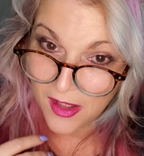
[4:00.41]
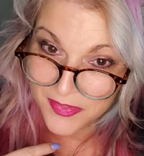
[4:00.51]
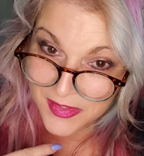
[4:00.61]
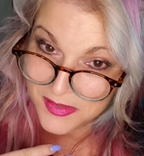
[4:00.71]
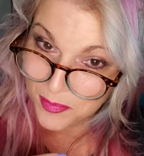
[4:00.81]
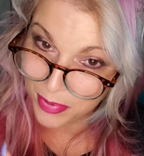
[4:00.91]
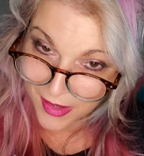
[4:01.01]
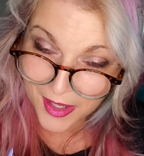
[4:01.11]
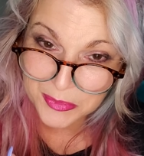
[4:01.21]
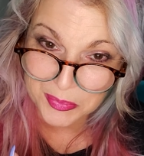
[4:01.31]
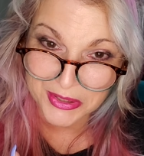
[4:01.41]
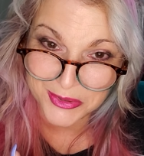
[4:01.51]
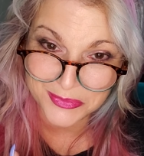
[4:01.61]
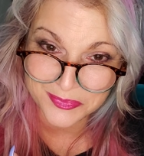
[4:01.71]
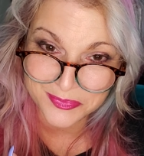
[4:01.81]
this blood
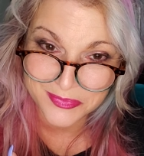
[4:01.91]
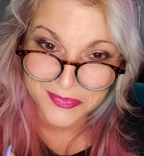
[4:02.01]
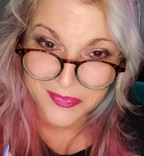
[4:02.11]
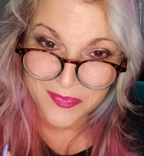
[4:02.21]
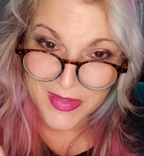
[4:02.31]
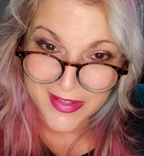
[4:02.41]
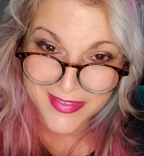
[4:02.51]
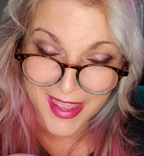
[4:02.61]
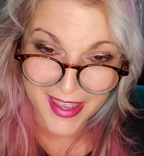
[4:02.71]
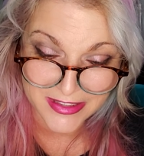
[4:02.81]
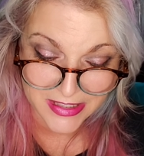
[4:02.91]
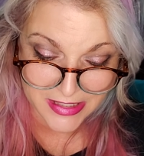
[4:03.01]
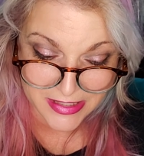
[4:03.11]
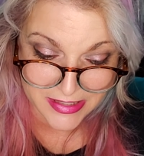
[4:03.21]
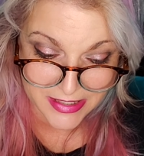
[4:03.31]
moon that
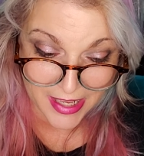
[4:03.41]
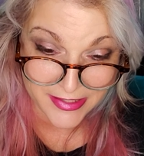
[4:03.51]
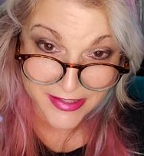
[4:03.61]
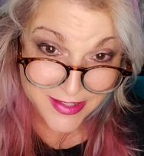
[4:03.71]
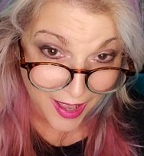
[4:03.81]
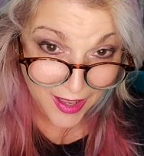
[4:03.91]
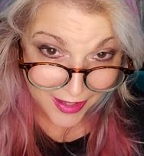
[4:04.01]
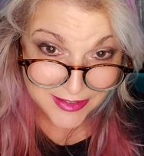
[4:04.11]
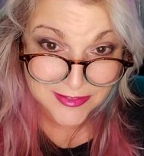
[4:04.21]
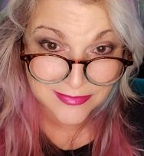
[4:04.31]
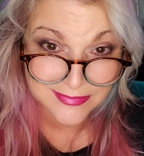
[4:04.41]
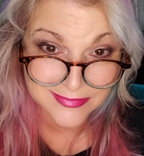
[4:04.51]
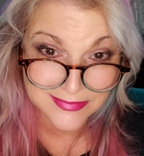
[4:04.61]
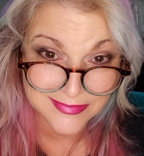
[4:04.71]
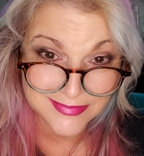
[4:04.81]
is a sign
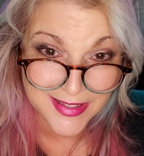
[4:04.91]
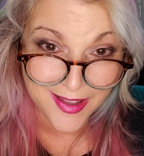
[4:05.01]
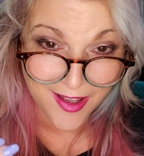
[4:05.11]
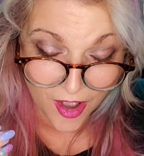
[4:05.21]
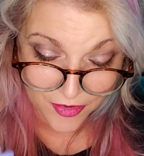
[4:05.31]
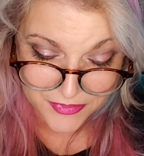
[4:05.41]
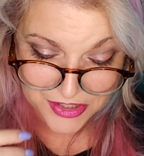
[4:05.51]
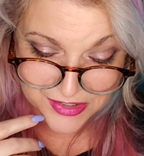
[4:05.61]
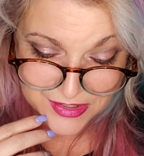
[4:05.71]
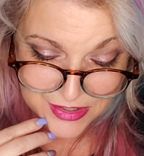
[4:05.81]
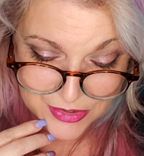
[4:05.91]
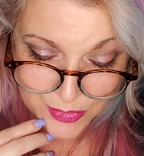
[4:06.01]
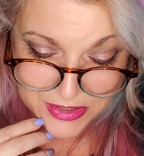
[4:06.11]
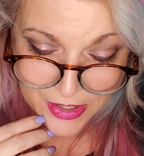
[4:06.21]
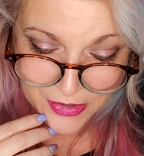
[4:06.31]
of Jesus'
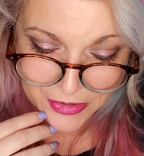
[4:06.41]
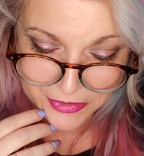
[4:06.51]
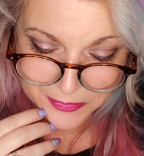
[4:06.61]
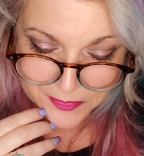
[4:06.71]
return.